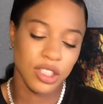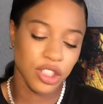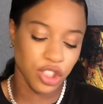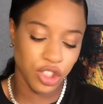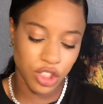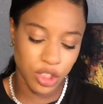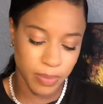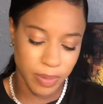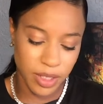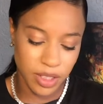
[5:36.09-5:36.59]
It's
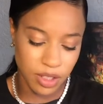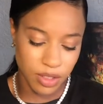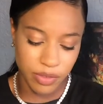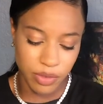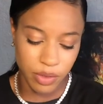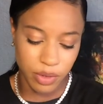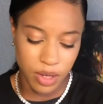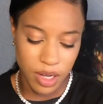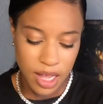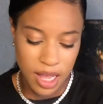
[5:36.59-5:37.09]
just
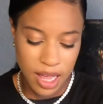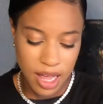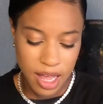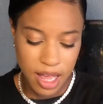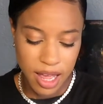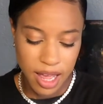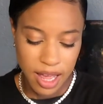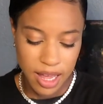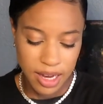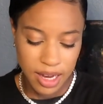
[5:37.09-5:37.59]
peaceful,
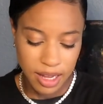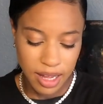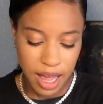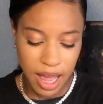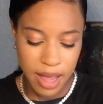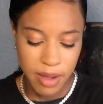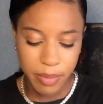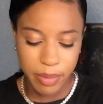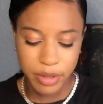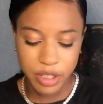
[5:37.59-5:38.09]
and
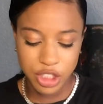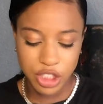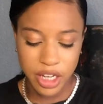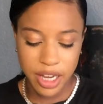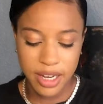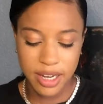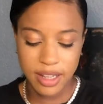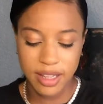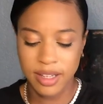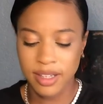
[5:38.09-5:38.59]
I
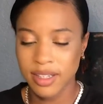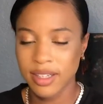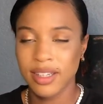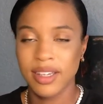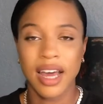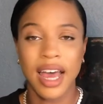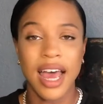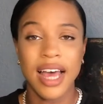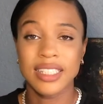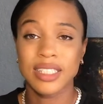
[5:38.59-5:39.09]
appreciated it,
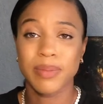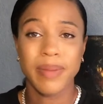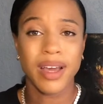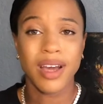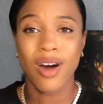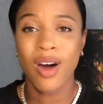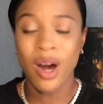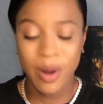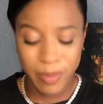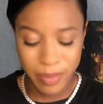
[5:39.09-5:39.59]
and I had to make
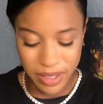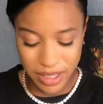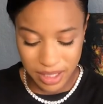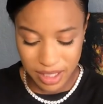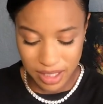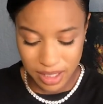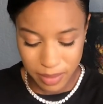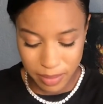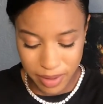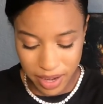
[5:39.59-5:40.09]
art
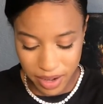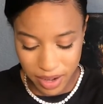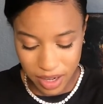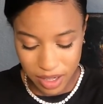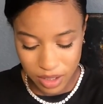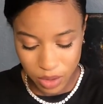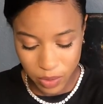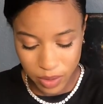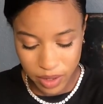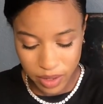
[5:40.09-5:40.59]
pieces about it
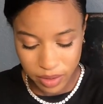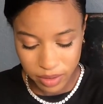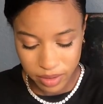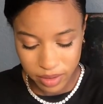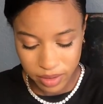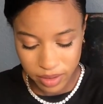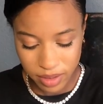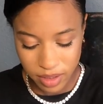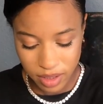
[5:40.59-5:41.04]
as well.